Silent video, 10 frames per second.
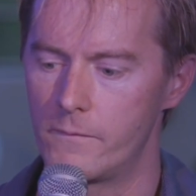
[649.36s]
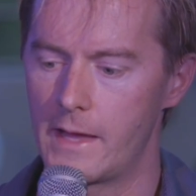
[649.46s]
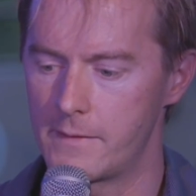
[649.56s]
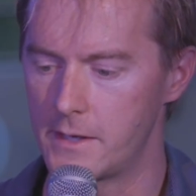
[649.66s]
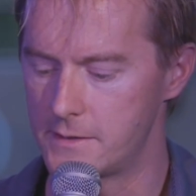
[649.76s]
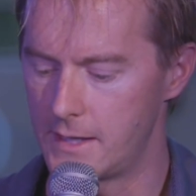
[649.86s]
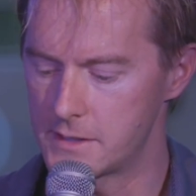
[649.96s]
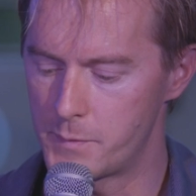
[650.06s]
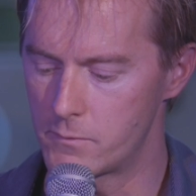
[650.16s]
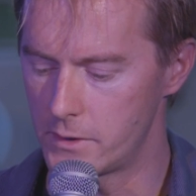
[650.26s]
that
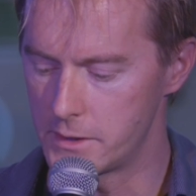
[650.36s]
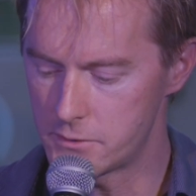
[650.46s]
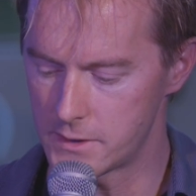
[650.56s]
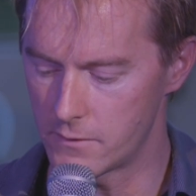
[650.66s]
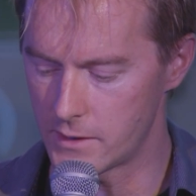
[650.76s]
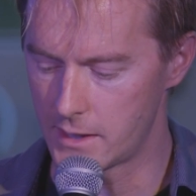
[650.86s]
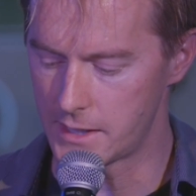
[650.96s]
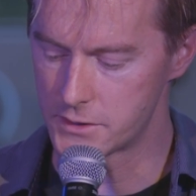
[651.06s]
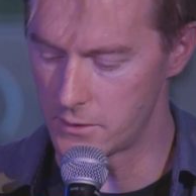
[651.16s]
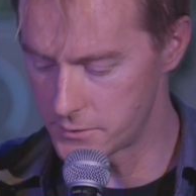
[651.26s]
has been really interesting over the
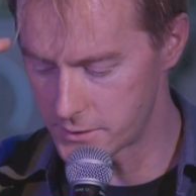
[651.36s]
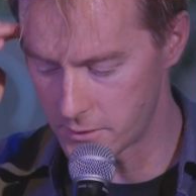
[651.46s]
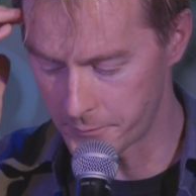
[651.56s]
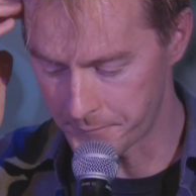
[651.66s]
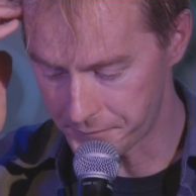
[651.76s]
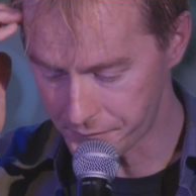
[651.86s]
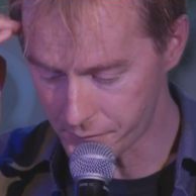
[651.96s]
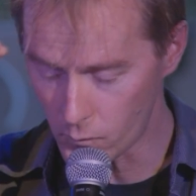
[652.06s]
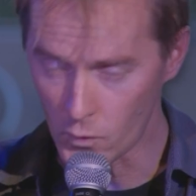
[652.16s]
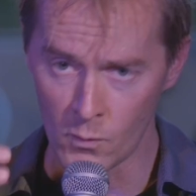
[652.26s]
last year or so,
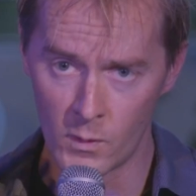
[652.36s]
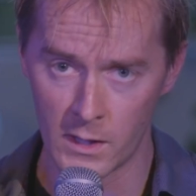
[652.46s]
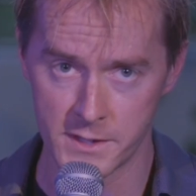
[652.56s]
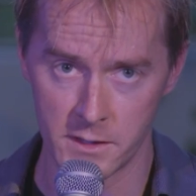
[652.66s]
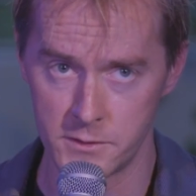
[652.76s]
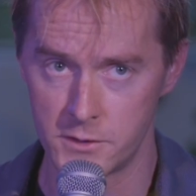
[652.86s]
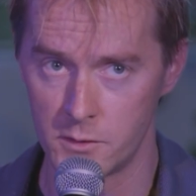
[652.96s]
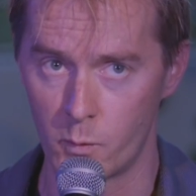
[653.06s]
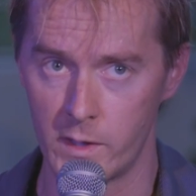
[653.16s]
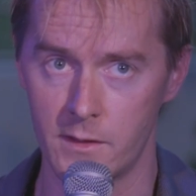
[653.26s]
while I was at
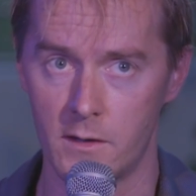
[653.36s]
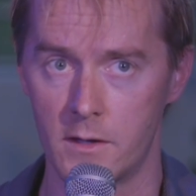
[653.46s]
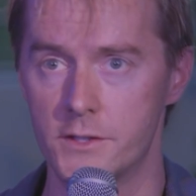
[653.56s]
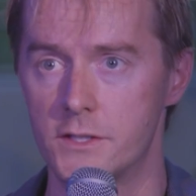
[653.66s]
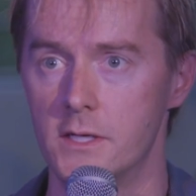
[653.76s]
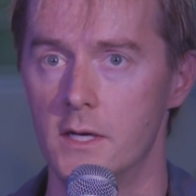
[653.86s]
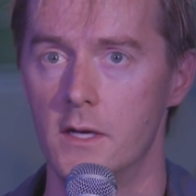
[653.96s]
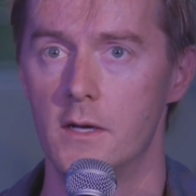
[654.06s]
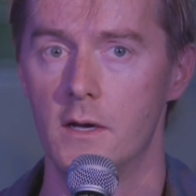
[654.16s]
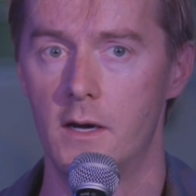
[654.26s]
YouTube, we launched
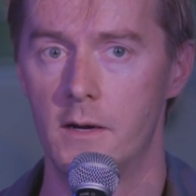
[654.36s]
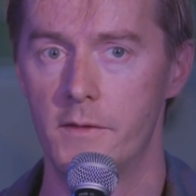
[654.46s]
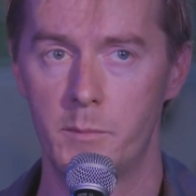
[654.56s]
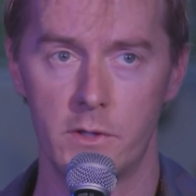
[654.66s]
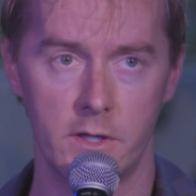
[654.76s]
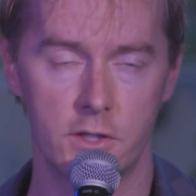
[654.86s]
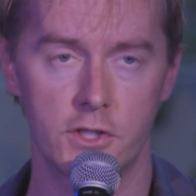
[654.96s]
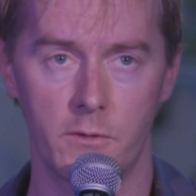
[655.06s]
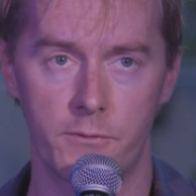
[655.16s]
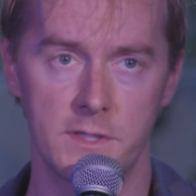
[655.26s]
the ability to
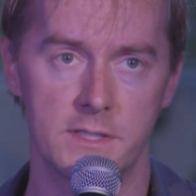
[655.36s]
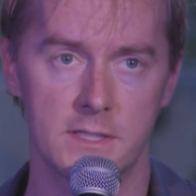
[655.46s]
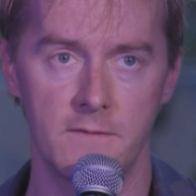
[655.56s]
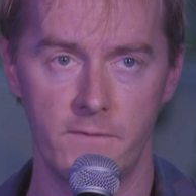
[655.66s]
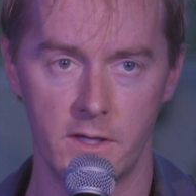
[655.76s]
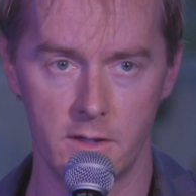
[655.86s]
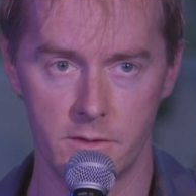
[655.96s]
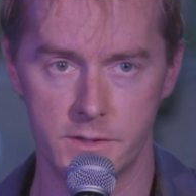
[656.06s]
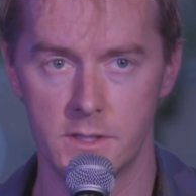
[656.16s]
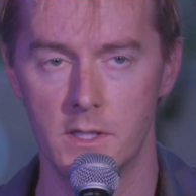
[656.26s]
show 360
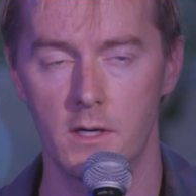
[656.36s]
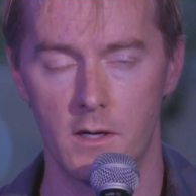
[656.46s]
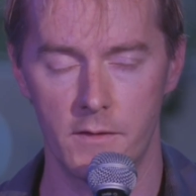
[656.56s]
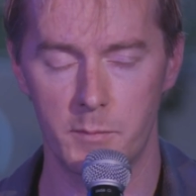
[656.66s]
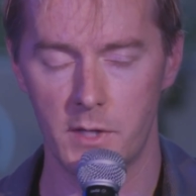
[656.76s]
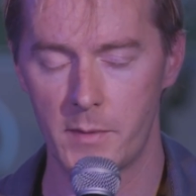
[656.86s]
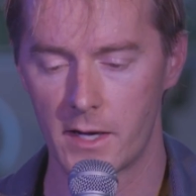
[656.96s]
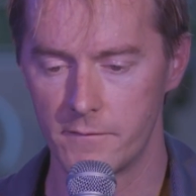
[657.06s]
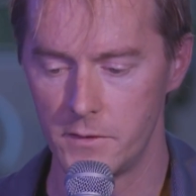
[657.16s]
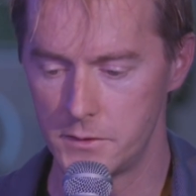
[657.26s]
videos on the
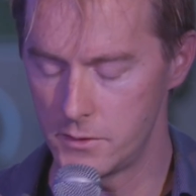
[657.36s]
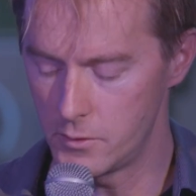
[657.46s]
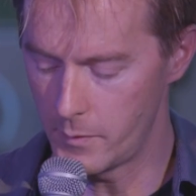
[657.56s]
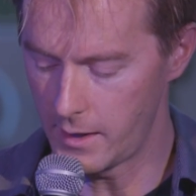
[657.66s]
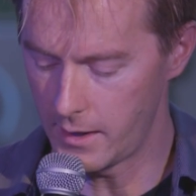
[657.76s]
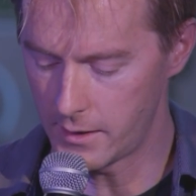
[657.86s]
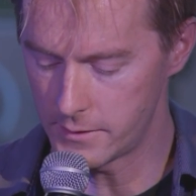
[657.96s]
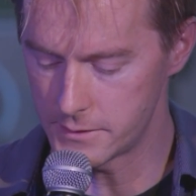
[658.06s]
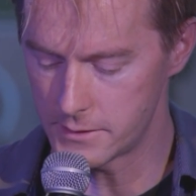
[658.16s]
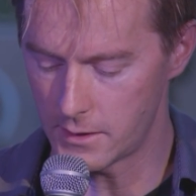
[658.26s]
playback of YouTube,
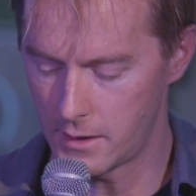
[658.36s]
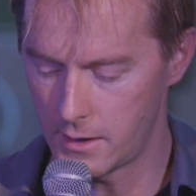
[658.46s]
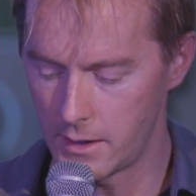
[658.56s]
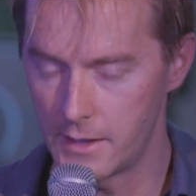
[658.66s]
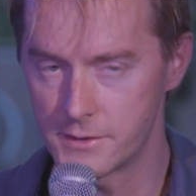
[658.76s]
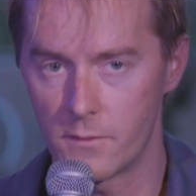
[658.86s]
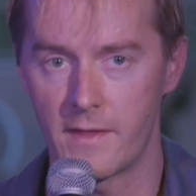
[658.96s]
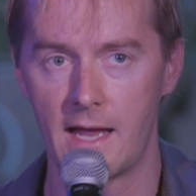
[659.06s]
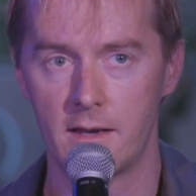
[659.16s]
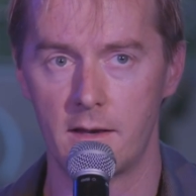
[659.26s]
and so
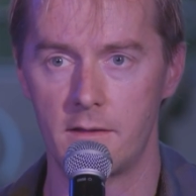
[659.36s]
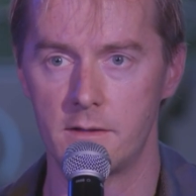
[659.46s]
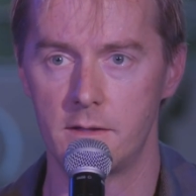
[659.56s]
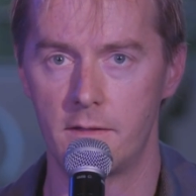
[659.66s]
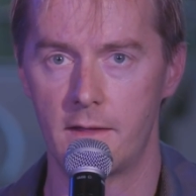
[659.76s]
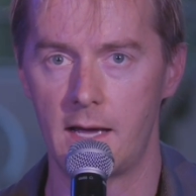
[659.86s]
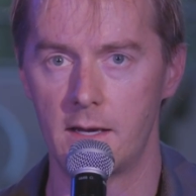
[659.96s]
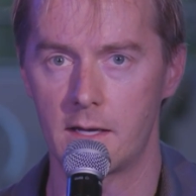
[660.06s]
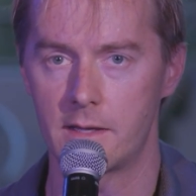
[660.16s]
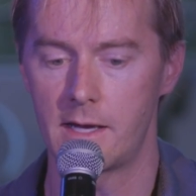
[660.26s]
that
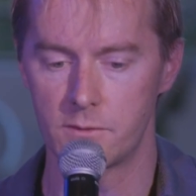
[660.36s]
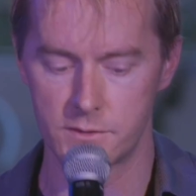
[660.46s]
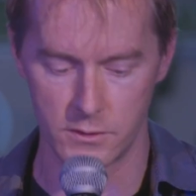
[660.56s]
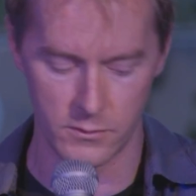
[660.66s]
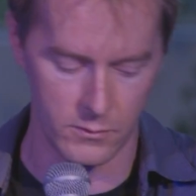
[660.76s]
allows